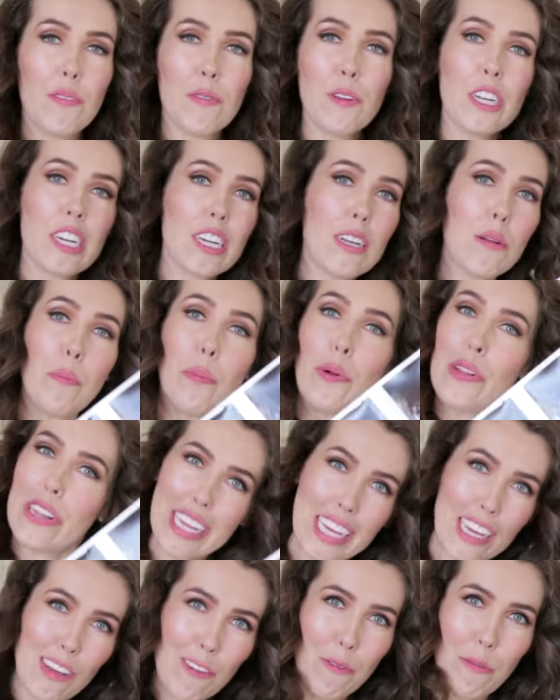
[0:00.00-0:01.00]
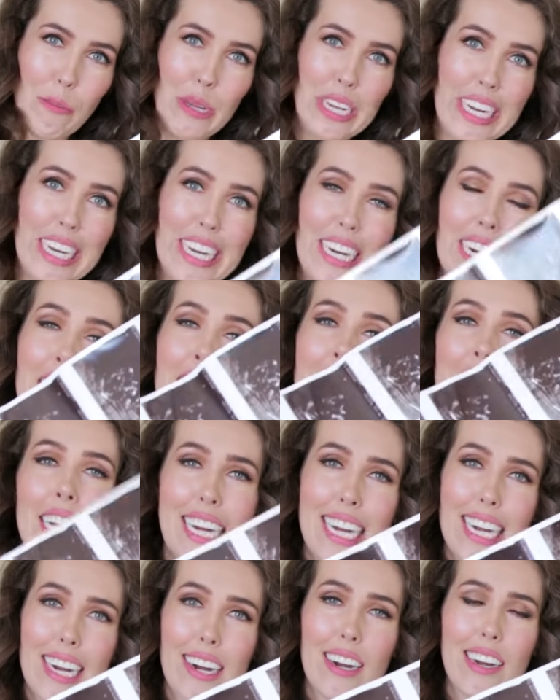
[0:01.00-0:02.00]
if you didn't believe me,
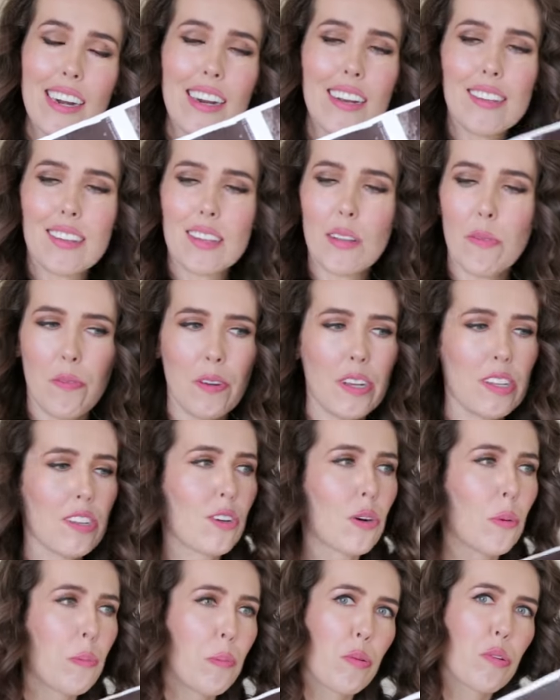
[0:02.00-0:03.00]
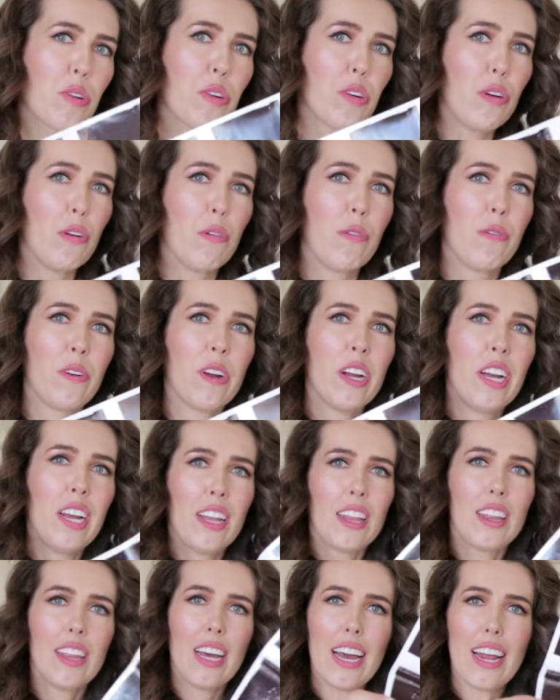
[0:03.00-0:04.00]
here is the physical proof
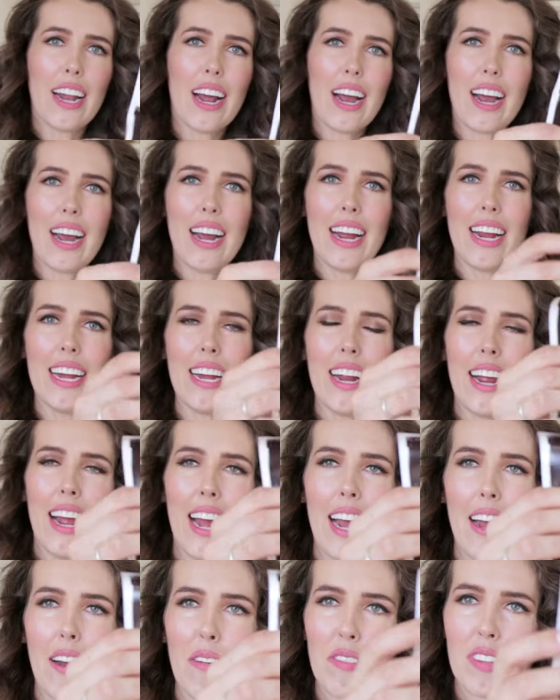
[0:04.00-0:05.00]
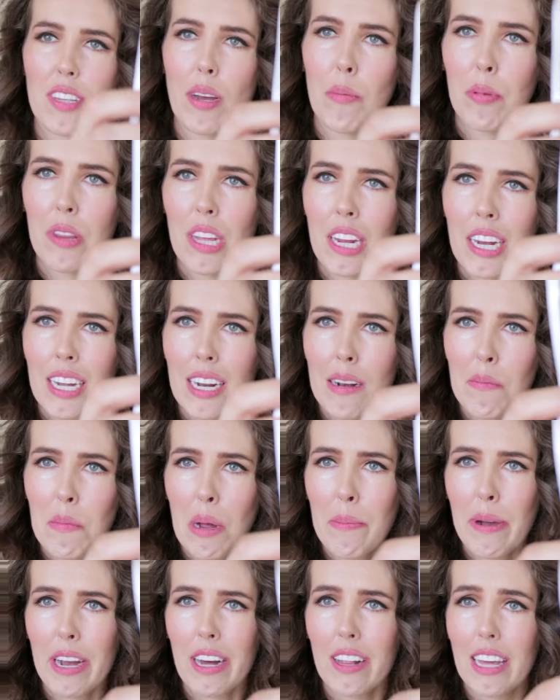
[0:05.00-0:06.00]
that I have something in
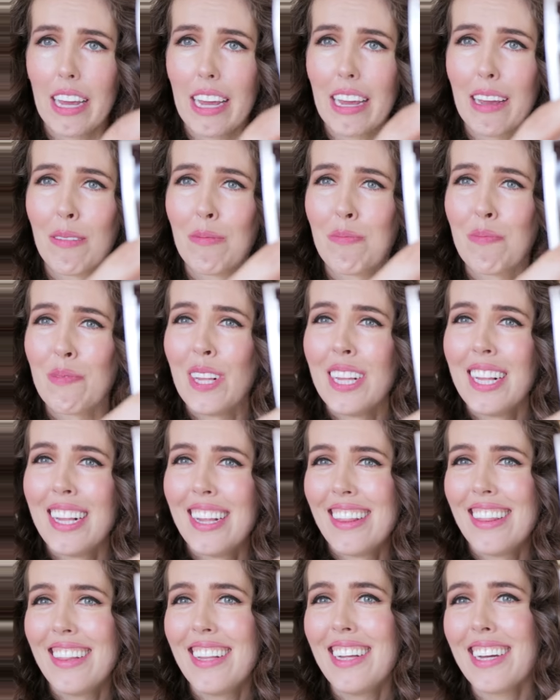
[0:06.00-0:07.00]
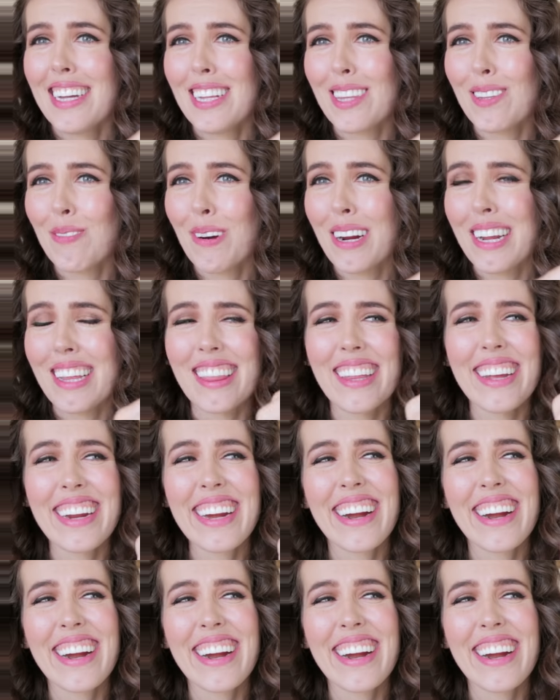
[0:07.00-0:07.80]
my belly. Look, it's right